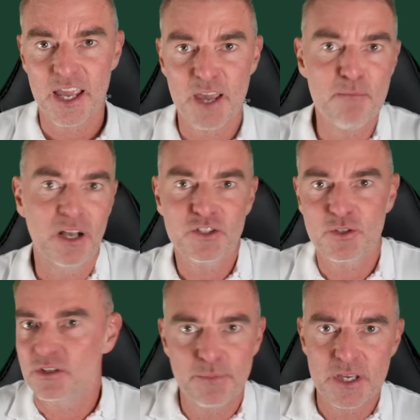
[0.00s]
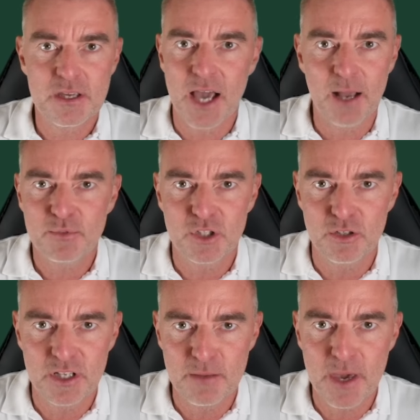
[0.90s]
It must be
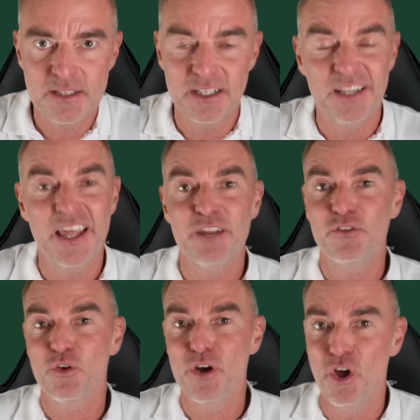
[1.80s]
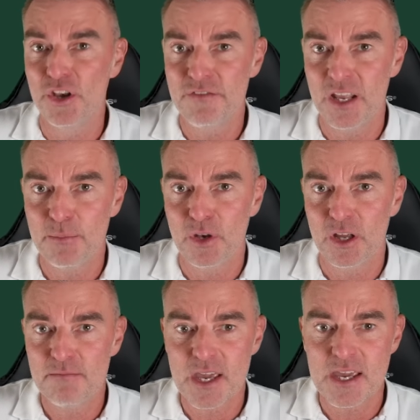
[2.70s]
absolutely amazing. And then if you're a non-developer
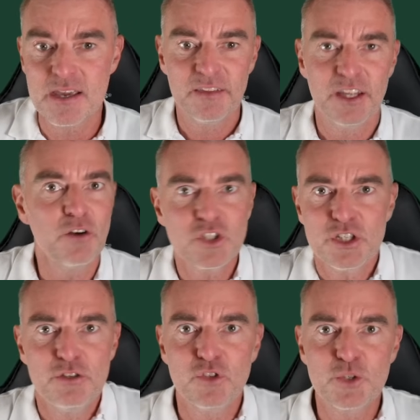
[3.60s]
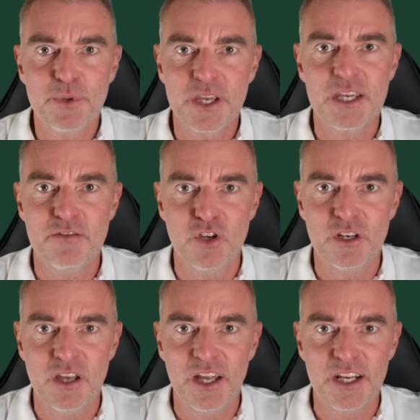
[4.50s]
like me, then obviously you've just been
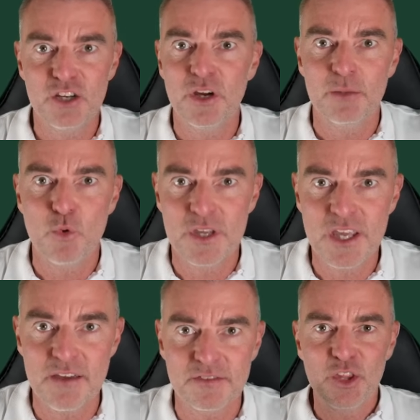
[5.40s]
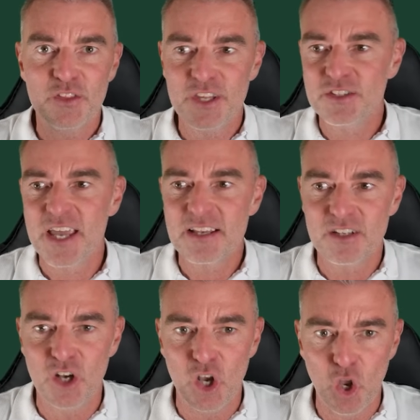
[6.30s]
given an incredible gift that this takes
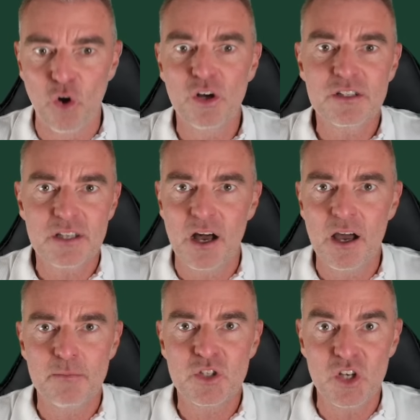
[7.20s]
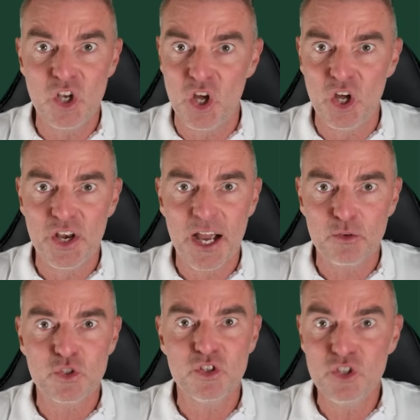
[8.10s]
a long time to learn how
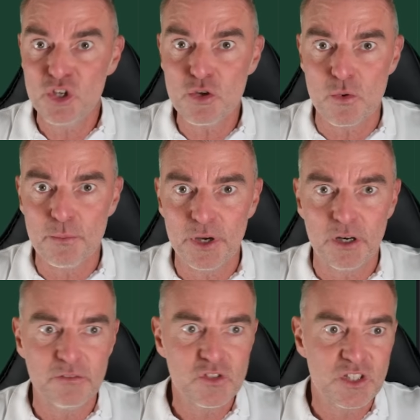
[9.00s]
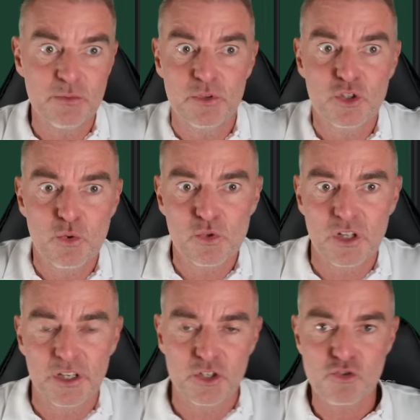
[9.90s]
to do. But obviously with tools
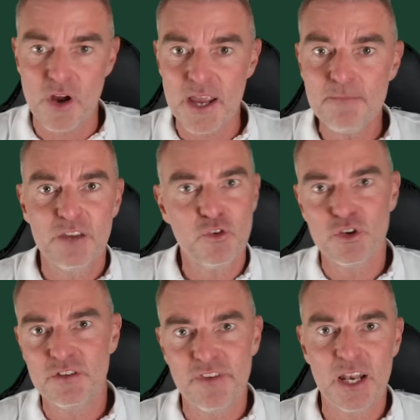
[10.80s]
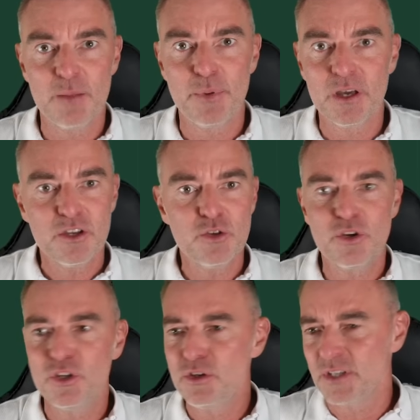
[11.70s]
like TRAE, if you're a developer, you
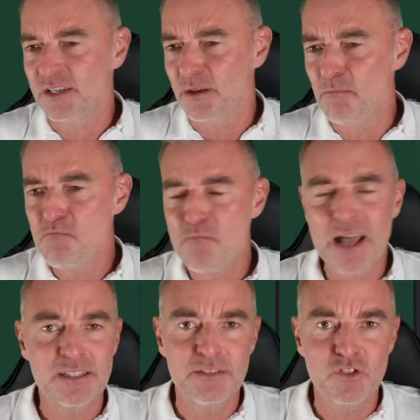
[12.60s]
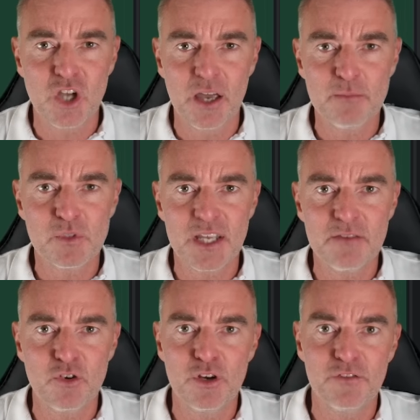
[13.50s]
can use it as a massive time
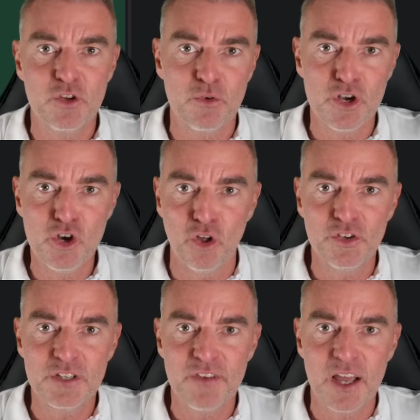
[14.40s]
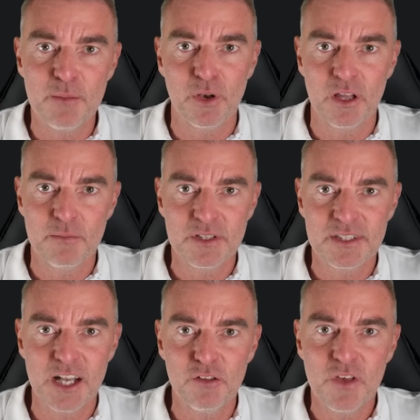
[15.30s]
saver. And if you're a non-developer, developer like
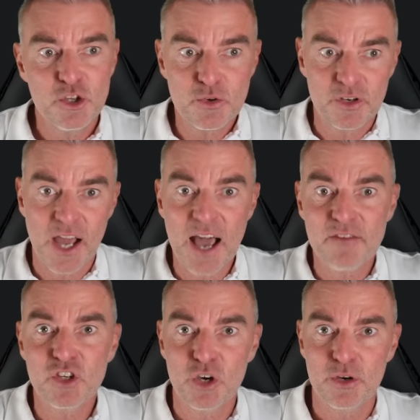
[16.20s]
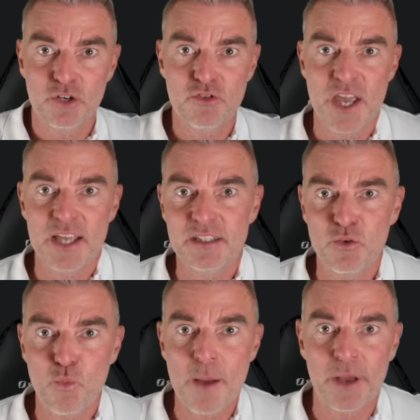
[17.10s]
myself, you can have a go at
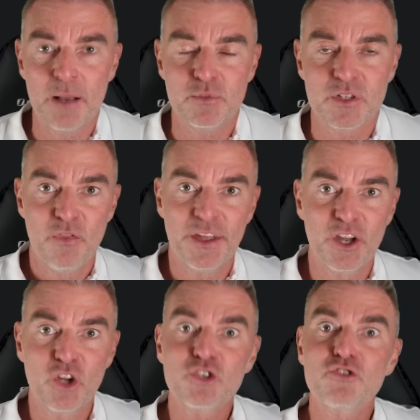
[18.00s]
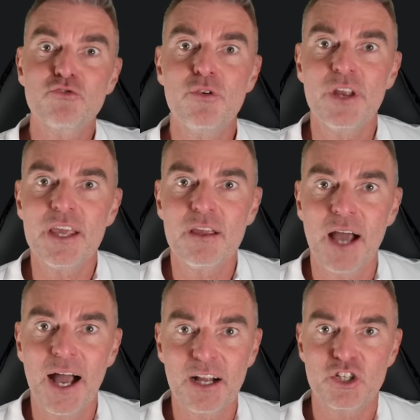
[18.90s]
creating web apps that are truly
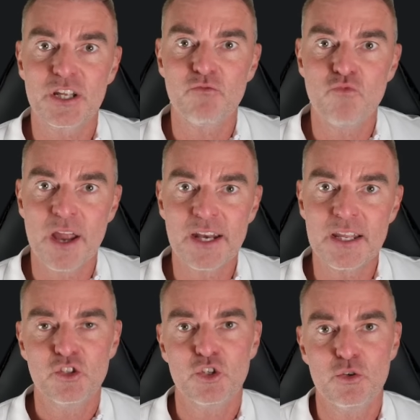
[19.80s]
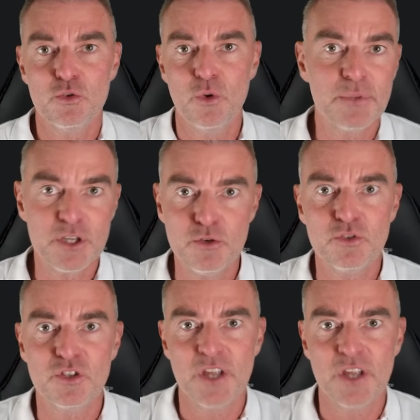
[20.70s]
actually ready to be used